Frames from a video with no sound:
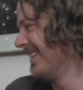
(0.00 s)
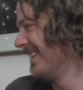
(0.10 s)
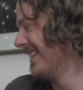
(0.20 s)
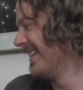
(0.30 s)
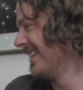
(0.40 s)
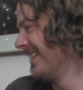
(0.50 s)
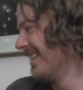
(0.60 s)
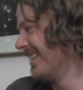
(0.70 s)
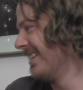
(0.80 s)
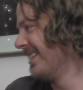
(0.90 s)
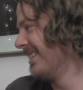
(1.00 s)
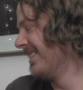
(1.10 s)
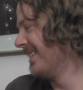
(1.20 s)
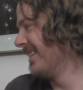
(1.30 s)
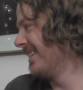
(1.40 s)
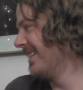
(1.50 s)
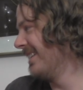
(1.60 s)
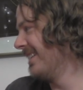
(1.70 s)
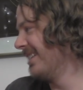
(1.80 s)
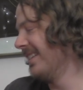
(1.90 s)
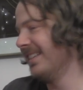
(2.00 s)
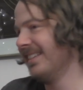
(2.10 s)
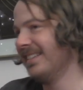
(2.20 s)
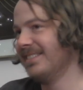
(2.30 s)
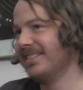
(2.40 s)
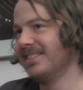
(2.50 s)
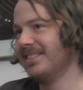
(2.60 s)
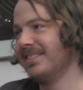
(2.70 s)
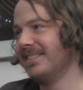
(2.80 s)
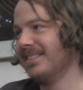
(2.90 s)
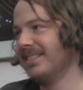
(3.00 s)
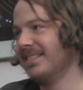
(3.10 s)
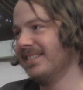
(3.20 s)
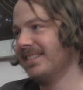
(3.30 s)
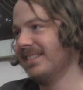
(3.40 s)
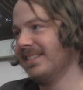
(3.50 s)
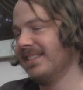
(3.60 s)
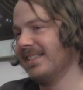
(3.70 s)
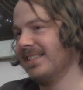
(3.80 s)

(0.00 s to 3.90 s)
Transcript: No words are spoken by the person on screen.